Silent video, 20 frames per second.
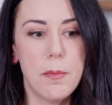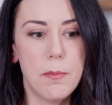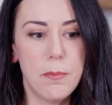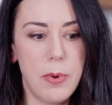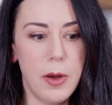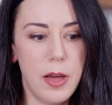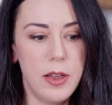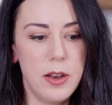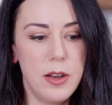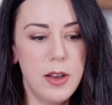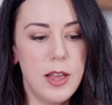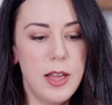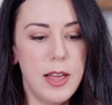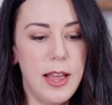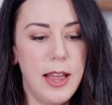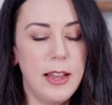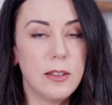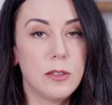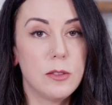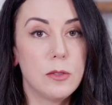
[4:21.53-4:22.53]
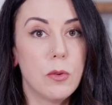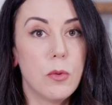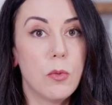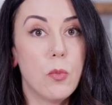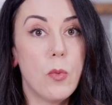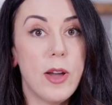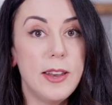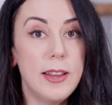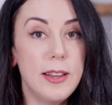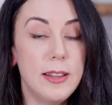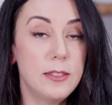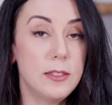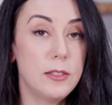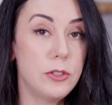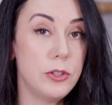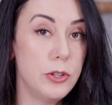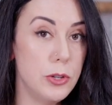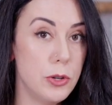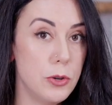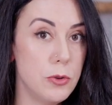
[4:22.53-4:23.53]
but it's when it's
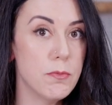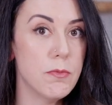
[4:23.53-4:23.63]
too